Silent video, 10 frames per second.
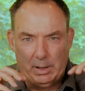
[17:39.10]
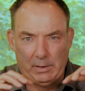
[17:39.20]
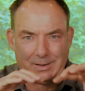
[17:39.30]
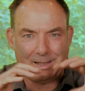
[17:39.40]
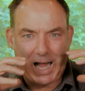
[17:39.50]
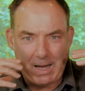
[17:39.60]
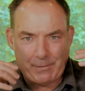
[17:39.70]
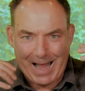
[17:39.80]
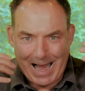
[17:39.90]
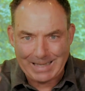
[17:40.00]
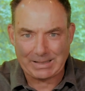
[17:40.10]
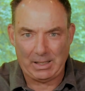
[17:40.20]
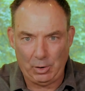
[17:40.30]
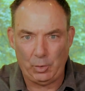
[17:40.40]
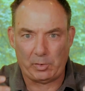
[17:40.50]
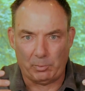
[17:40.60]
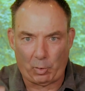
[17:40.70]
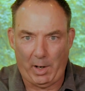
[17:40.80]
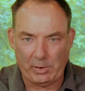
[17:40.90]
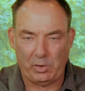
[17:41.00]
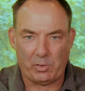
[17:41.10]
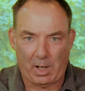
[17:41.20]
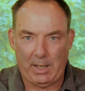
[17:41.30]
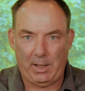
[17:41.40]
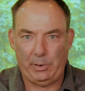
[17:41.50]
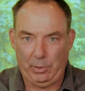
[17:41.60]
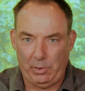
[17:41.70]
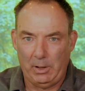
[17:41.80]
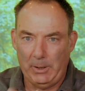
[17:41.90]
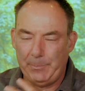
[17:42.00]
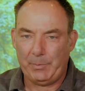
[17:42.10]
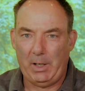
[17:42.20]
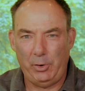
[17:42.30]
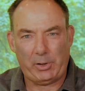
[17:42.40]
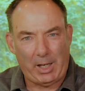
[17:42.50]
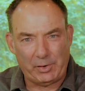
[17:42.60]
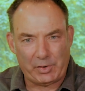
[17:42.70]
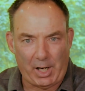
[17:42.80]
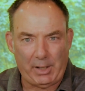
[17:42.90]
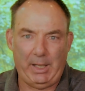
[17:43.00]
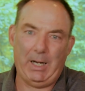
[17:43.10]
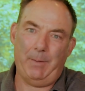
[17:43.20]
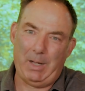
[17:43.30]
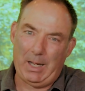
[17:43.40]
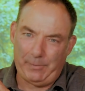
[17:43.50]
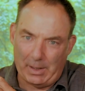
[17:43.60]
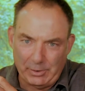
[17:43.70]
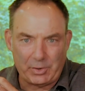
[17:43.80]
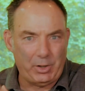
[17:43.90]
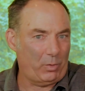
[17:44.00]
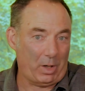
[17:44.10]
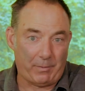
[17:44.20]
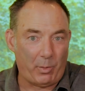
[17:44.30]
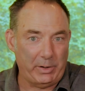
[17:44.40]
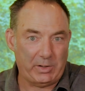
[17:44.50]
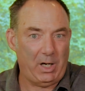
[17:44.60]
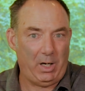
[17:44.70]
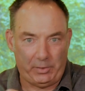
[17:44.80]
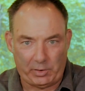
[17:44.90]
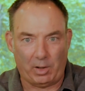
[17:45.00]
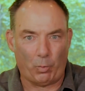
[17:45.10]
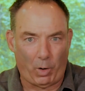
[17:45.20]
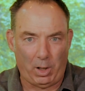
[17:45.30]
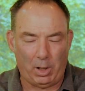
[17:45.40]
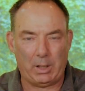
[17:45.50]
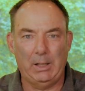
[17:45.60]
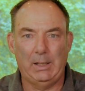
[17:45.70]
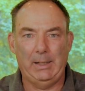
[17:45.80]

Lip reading: Is life asking you some questions right now, and you're kind of stuck in, if I just do what I've always done, it's going to work.